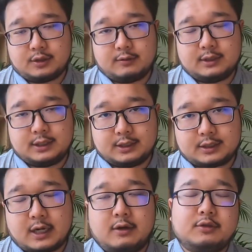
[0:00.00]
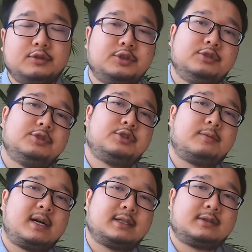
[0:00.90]
which is how to choose your
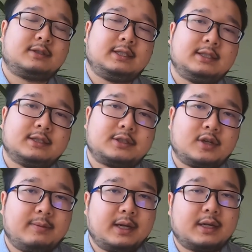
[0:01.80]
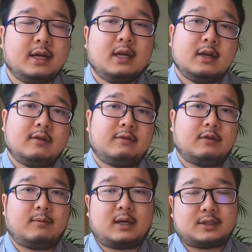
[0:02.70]
master's thesis topic
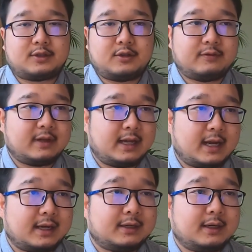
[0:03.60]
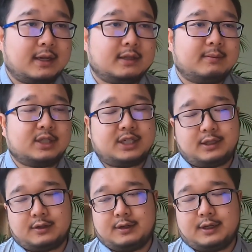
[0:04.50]
for Master of AI and
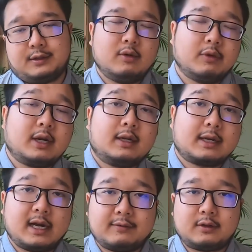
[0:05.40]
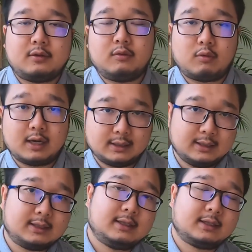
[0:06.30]
Machine Learning. We're gonna cover why
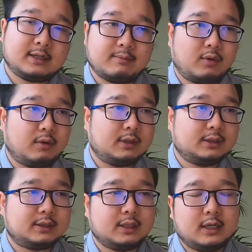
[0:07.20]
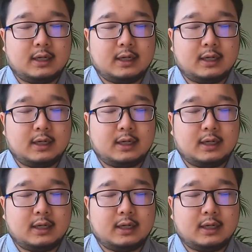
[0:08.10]
this is important